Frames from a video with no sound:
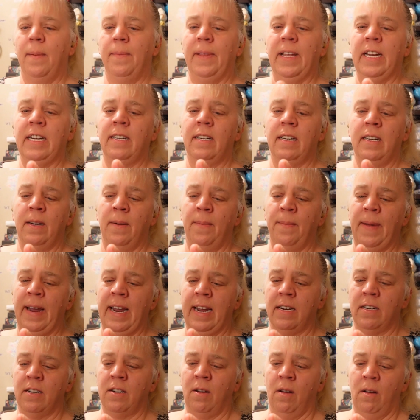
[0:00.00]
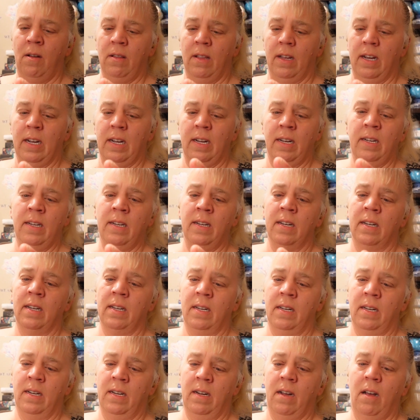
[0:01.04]
This is Mandala
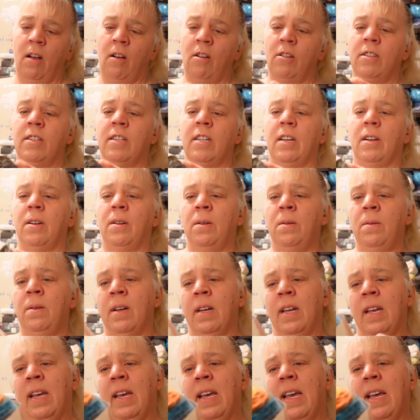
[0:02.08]
also.